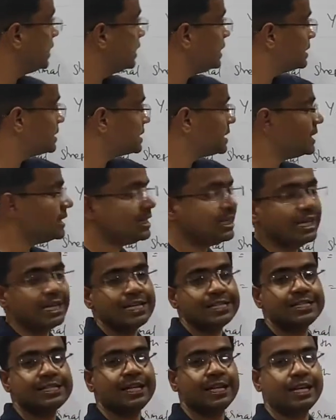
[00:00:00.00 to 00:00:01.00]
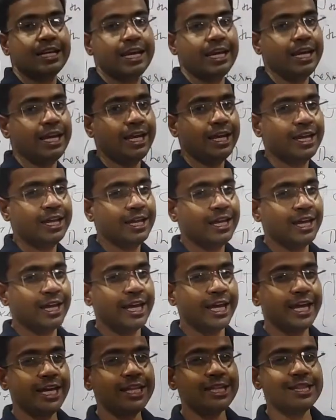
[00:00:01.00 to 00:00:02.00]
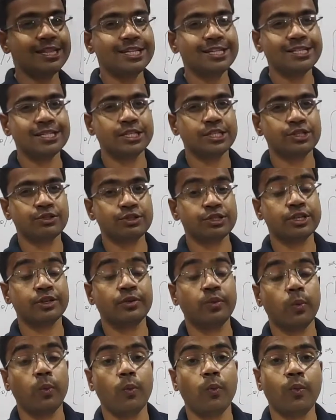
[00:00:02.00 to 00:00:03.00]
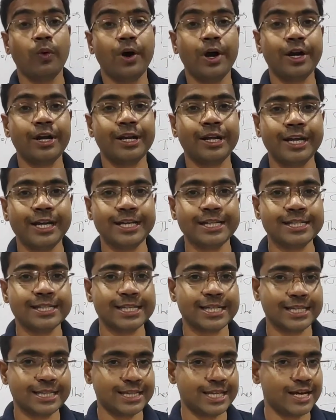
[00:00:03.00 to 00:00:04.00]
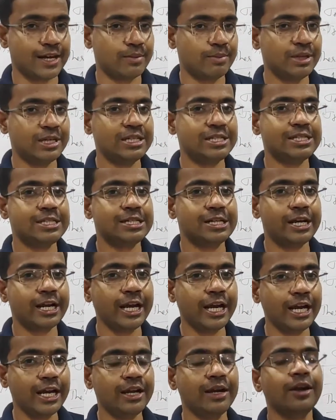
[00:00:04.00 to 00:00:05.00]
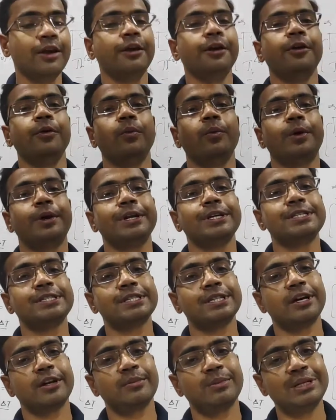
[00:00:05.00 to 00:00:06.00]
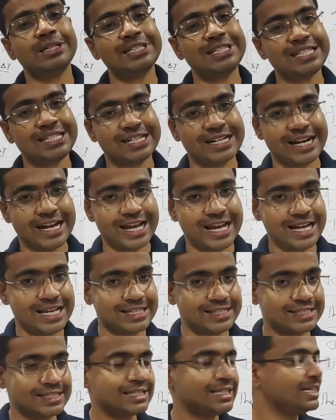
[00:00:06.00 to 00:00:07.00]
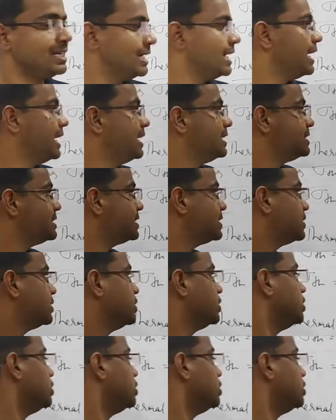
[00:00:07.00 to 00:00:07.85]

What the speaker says: is less than A, In this situation, what is thermal strain, what is thermal stress, is it?